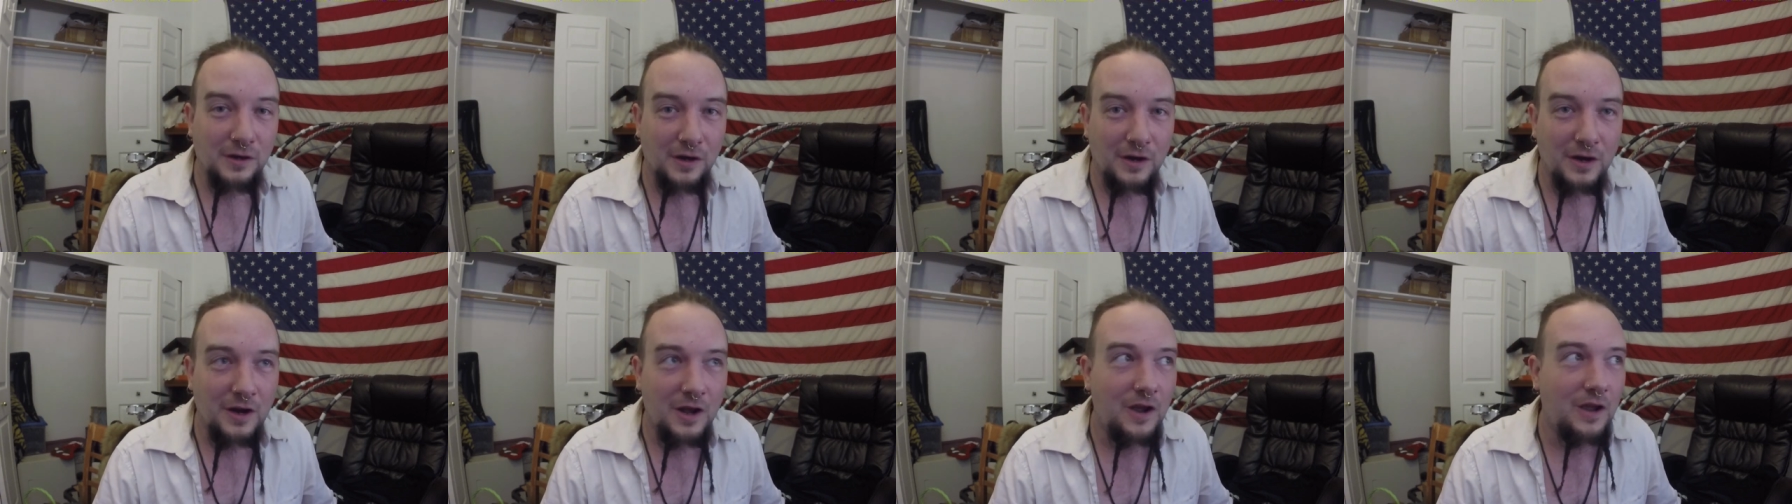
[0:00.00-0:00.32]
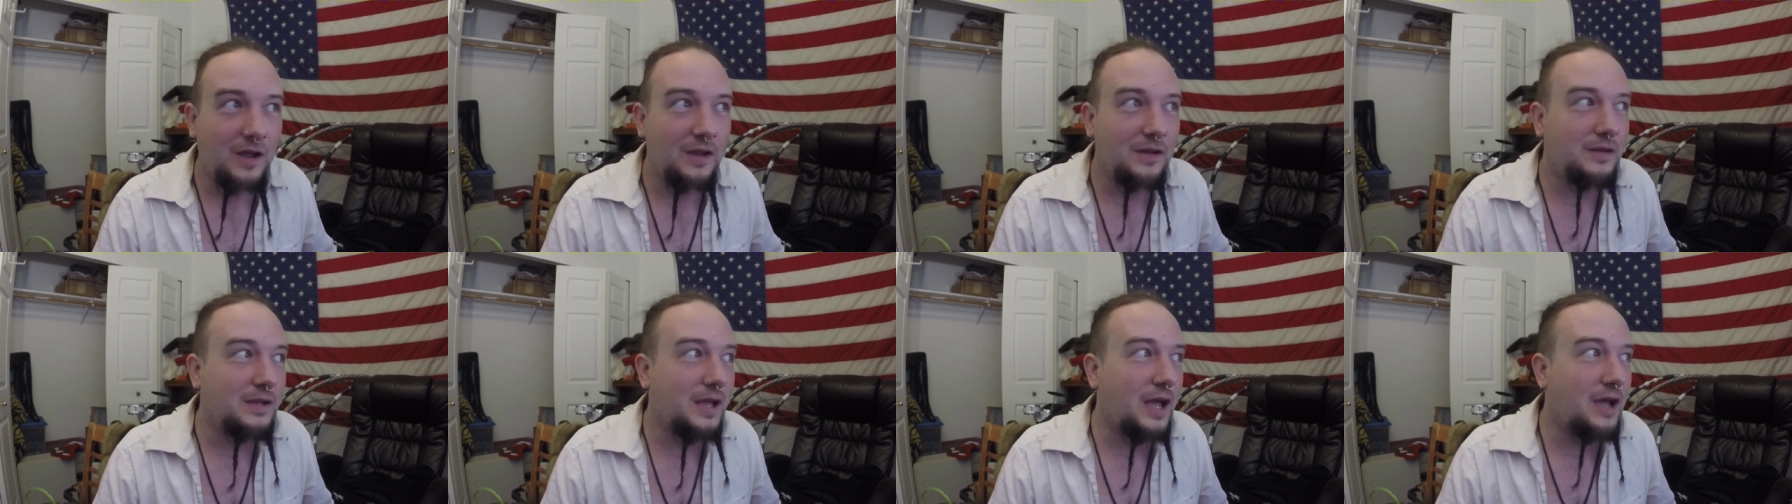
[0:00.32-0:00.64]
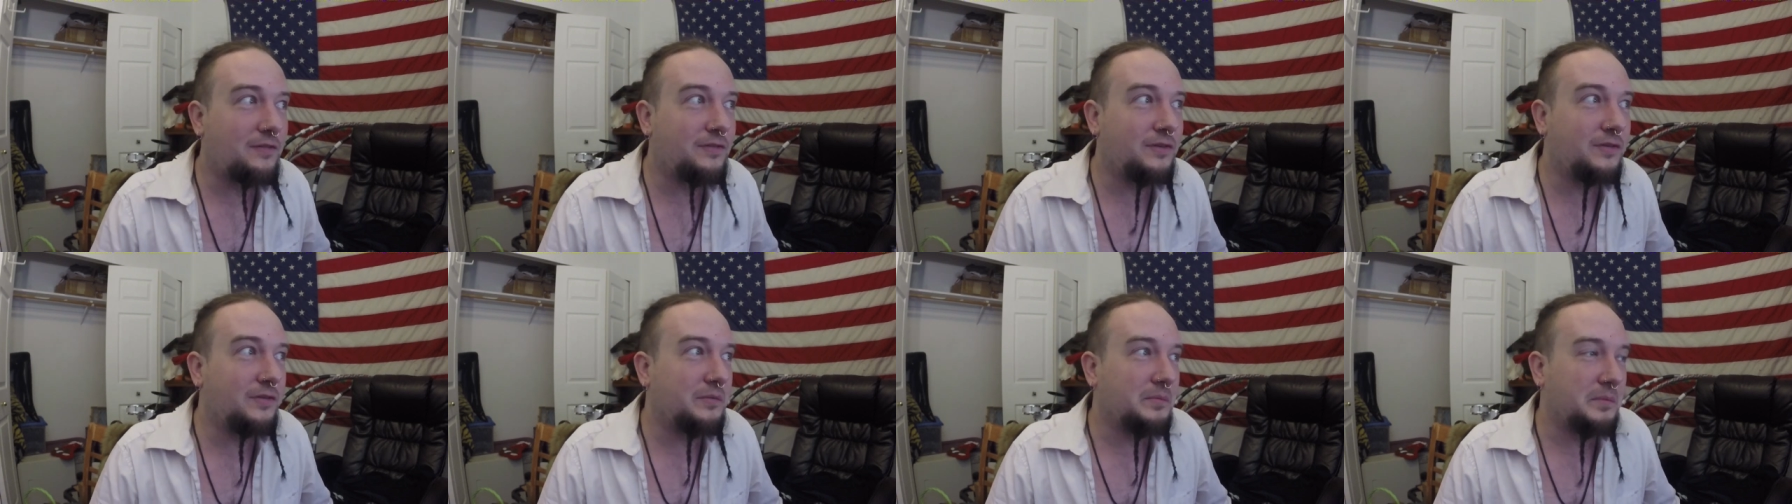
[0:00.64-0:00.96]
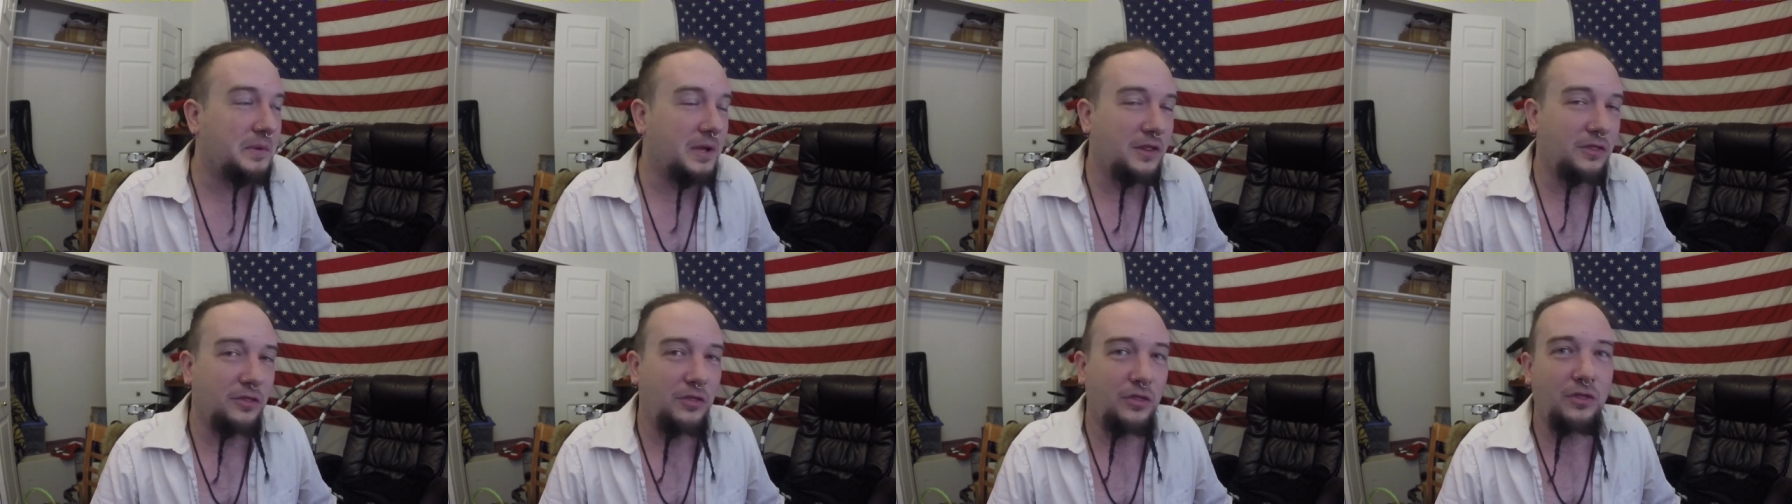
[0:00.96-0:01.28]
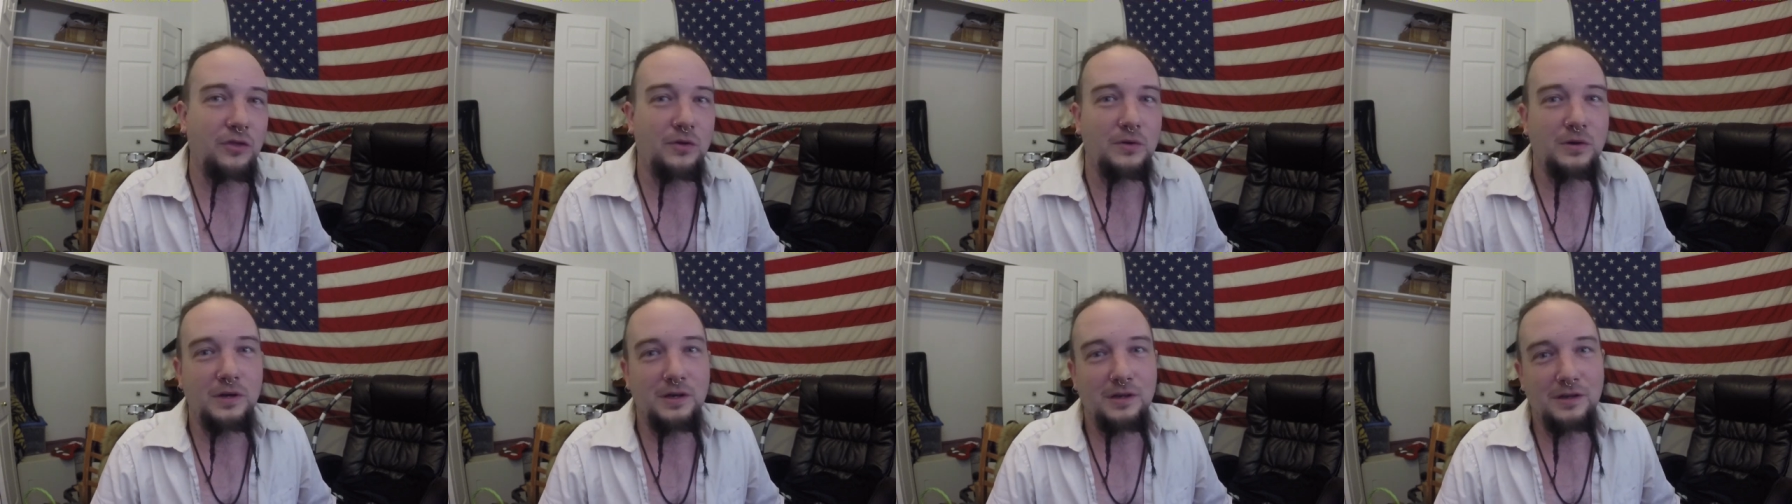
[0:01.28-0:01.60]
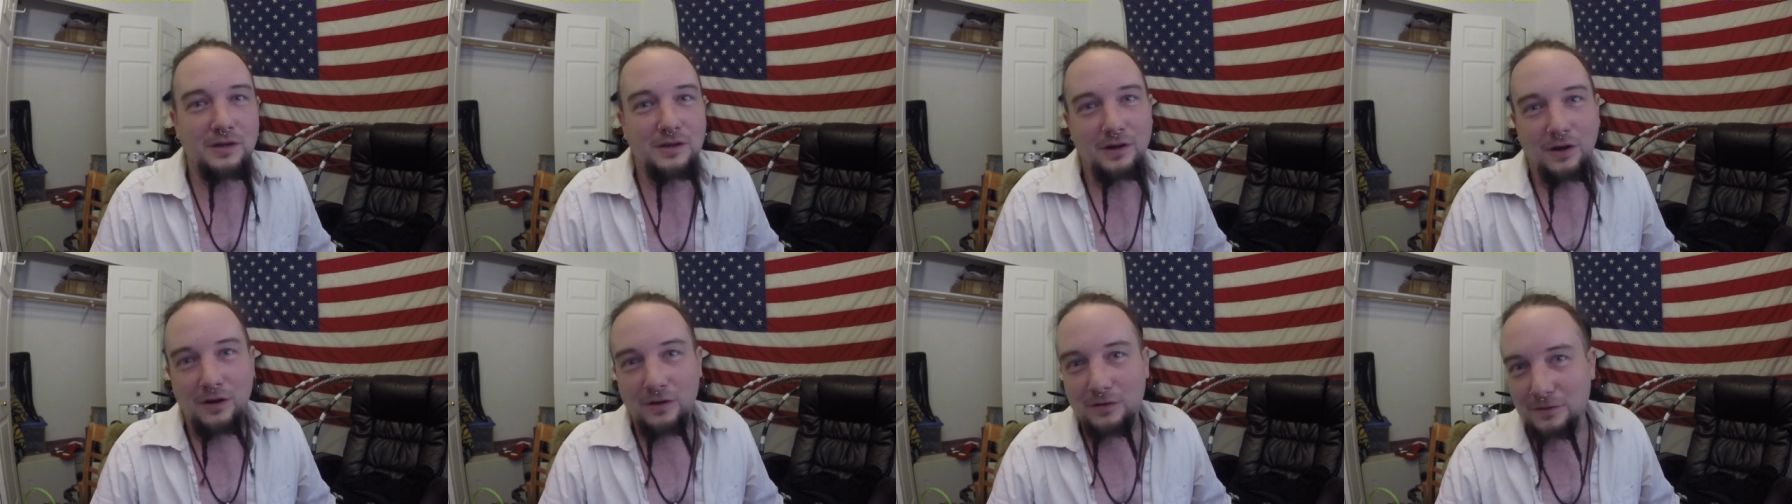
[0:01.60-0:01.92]
and I haven't even made
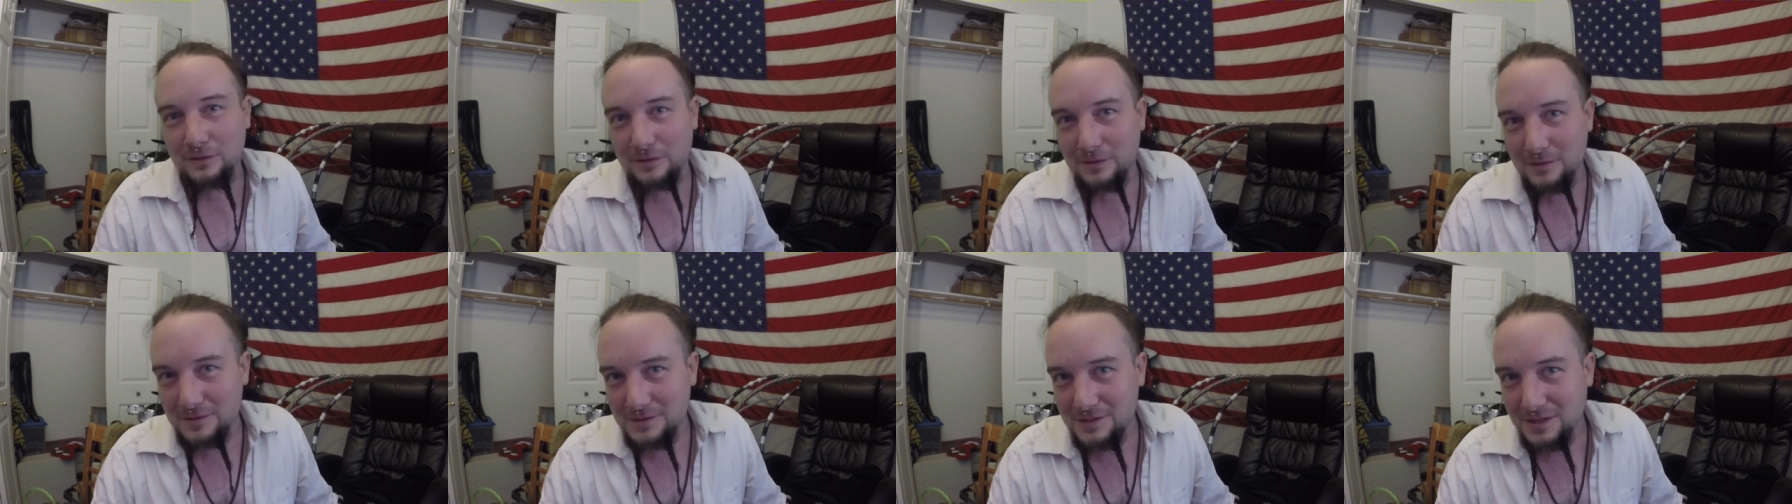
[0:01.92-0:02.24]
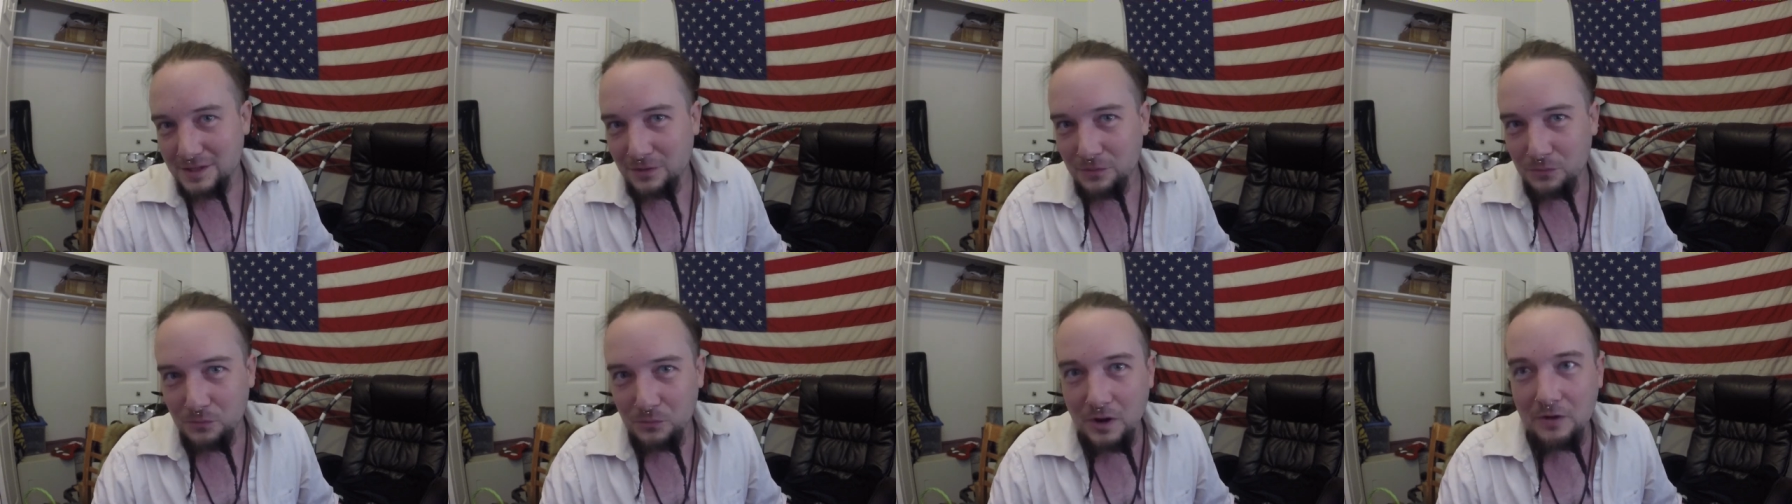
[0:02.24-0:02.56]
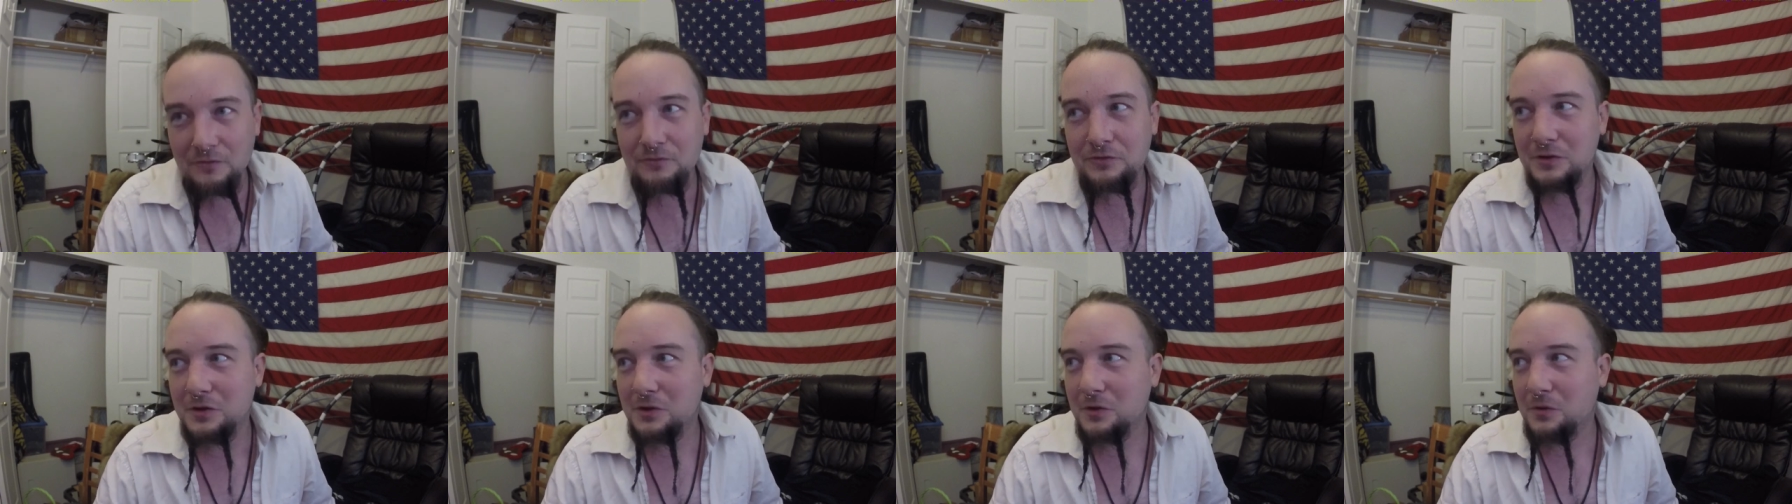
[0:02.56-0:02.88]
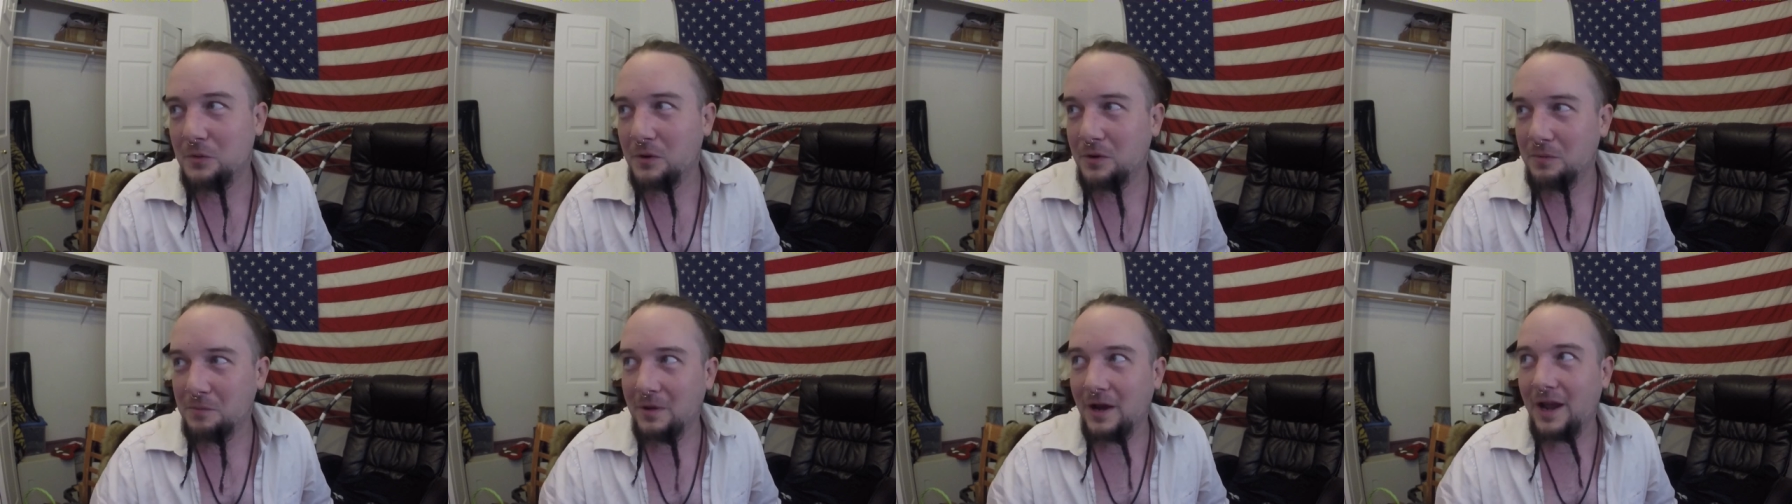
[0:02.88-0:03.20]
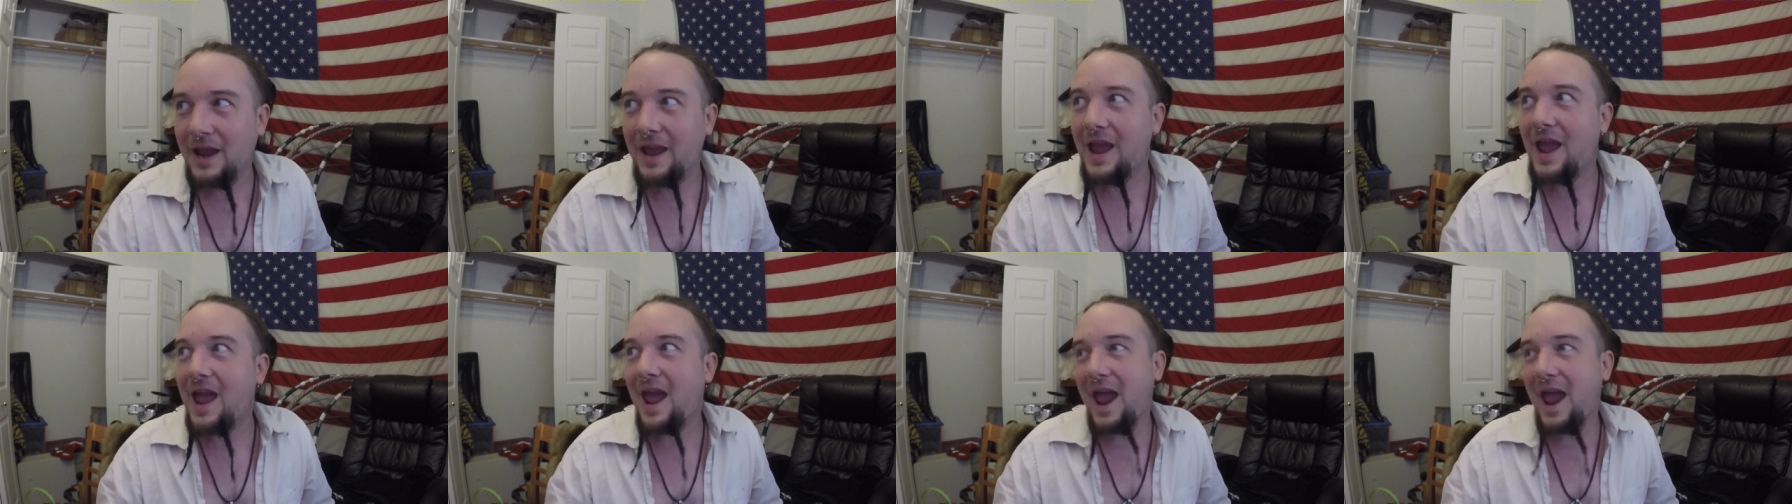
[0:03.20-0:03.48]
$30 in revenue in my